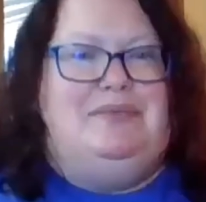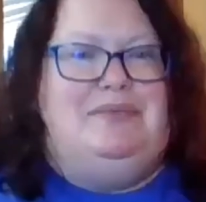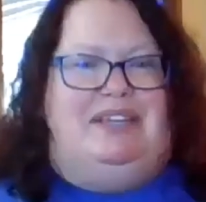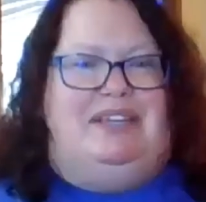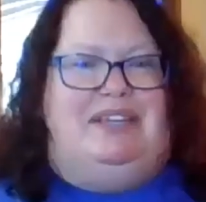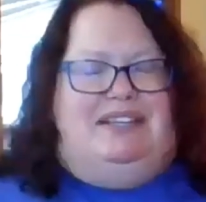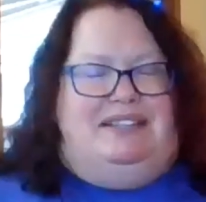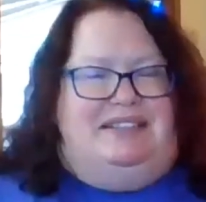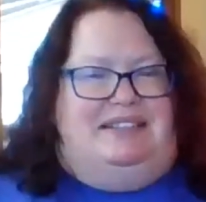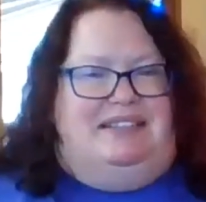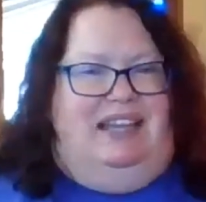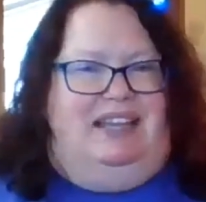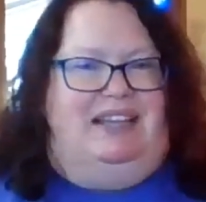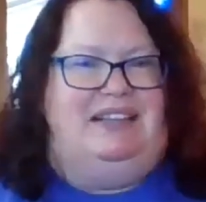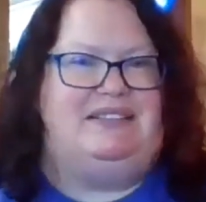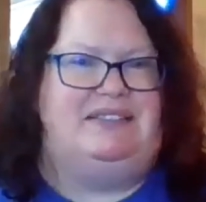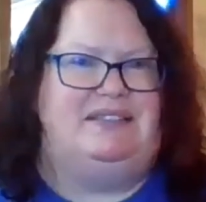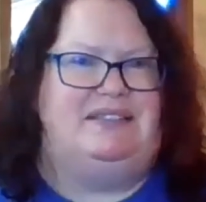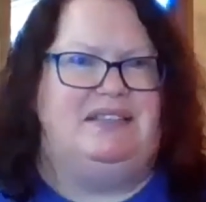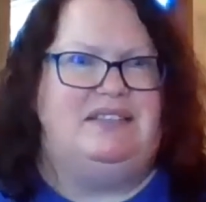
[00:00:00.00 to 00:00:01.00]
going to sing
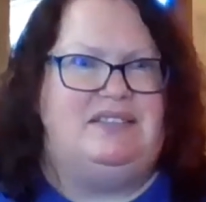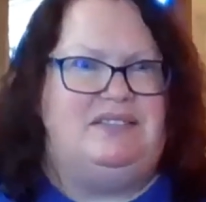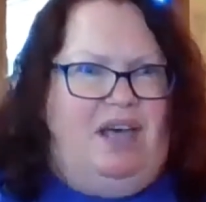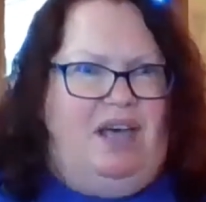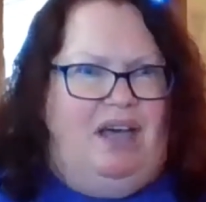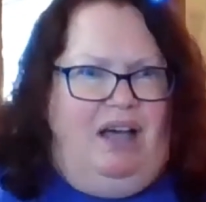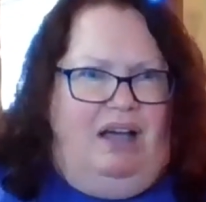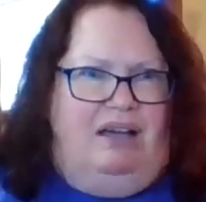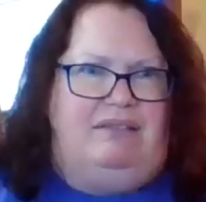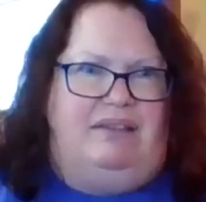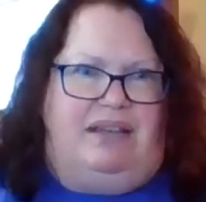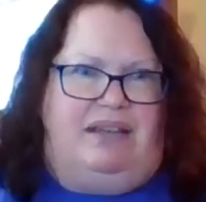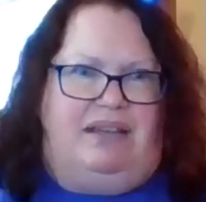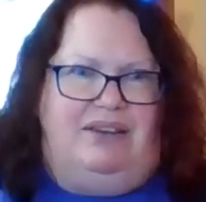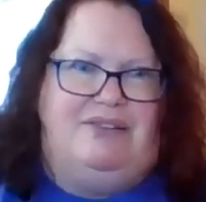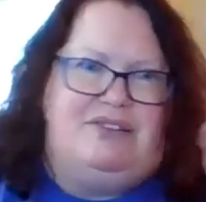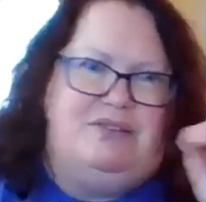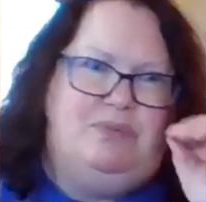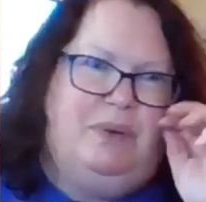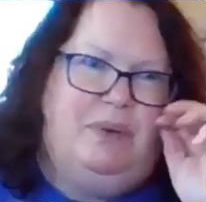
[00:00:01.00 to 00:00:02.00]
us a song that
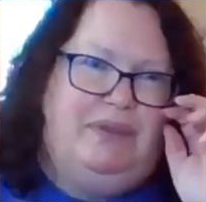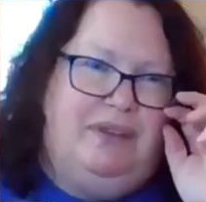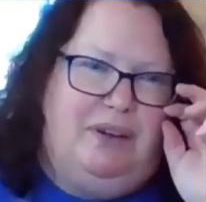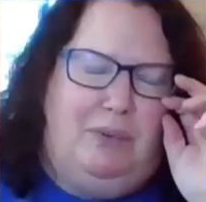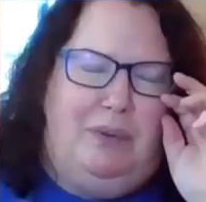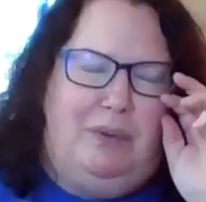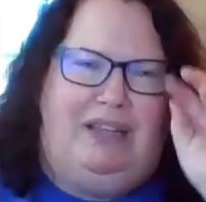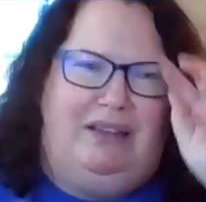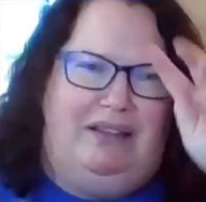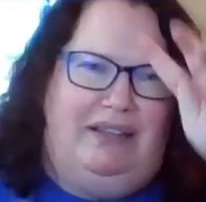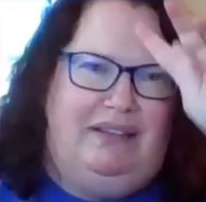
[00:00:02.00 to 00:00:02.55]
goes with our weekly